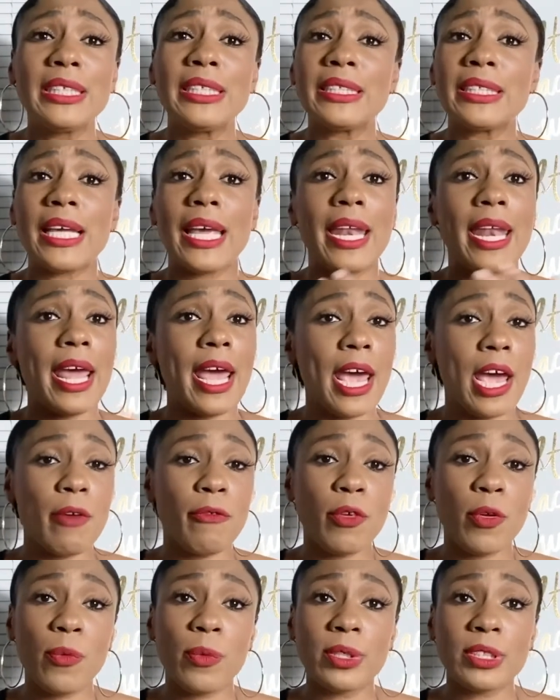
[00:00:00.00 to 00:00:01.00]
and
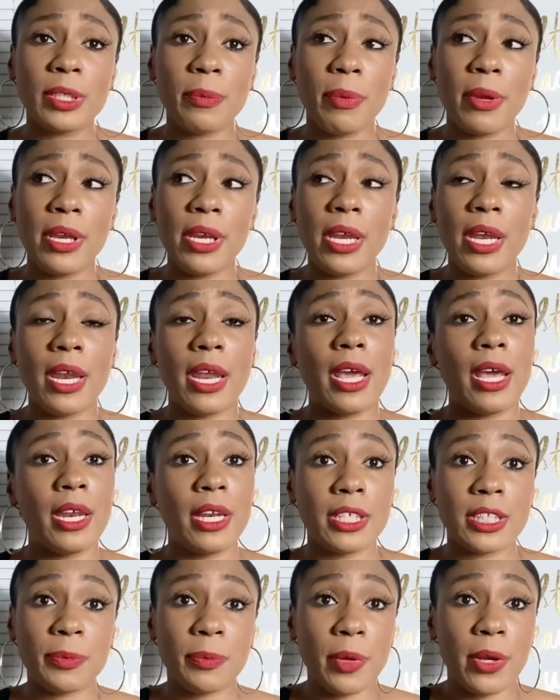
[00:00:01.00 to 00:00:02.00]
everyone's opinion and
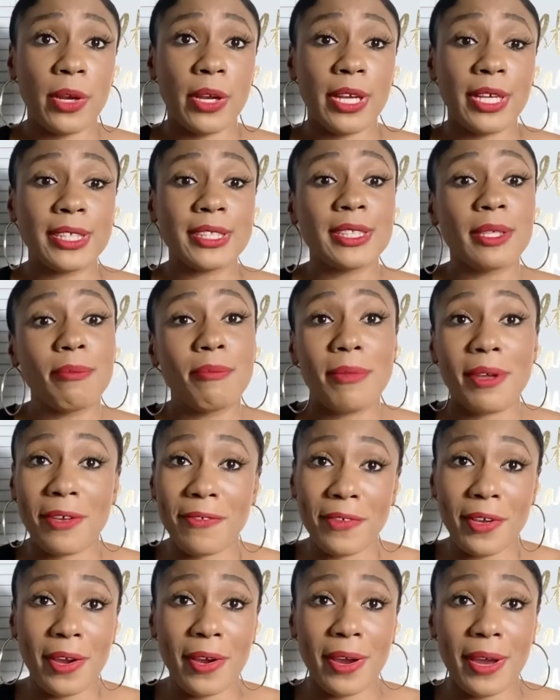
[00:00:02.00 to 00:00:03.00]
experience may
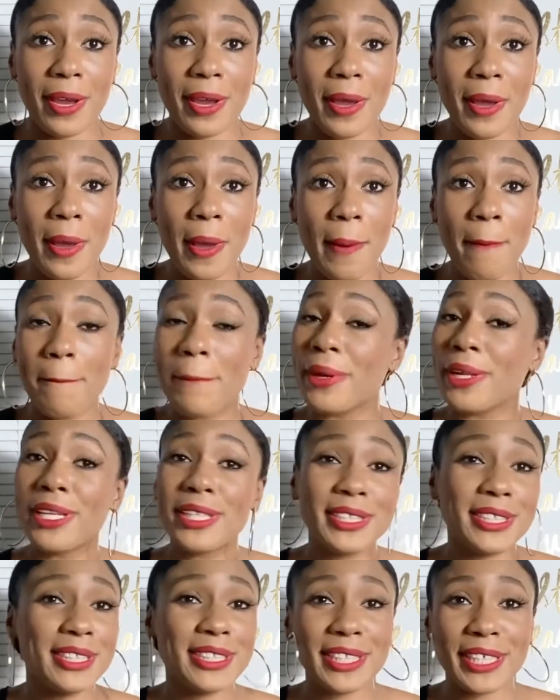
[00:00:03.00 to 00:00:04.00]
vary. But let's
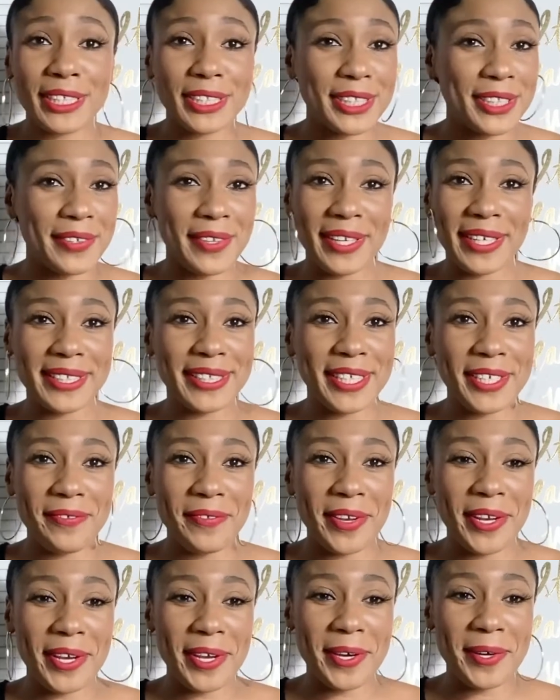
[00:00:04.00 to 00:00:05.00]
just get straight into the
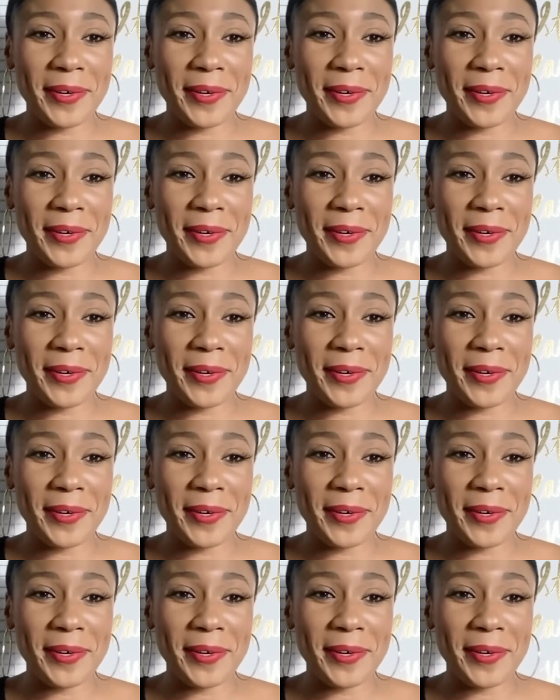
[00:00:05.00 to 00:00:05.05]
video.